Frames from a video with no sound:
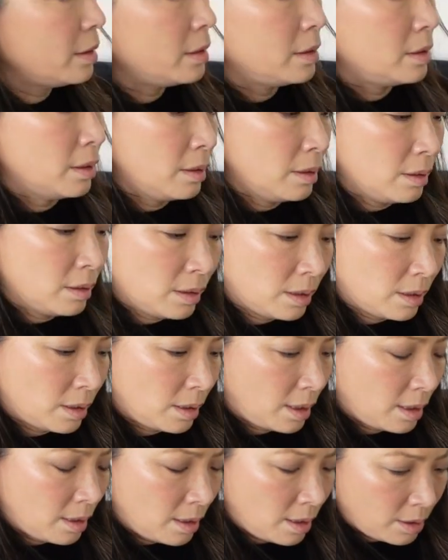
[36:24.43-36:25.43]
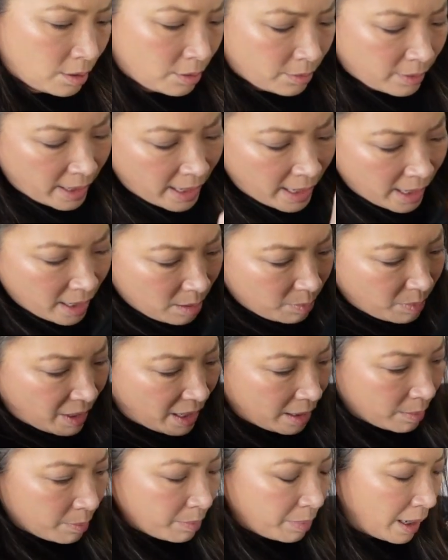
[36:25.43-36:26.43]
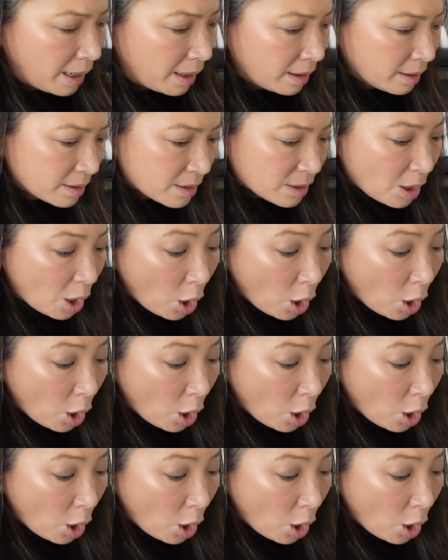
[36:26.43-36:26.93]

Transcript: It is another handbag box.